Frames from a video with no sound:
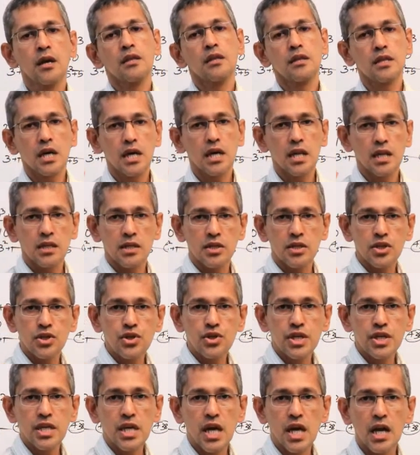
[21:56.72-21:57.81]
then you
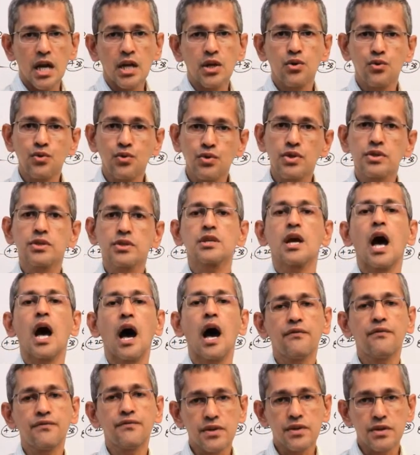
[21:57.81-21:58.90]
can do this
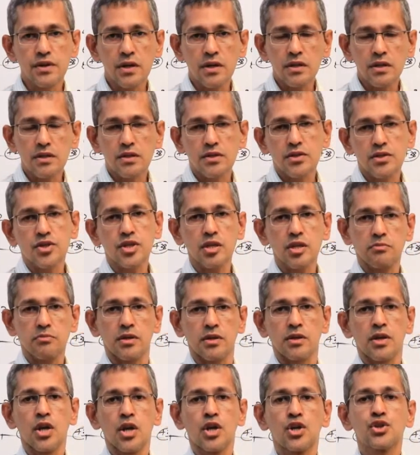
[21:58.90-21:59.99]
after the streaming.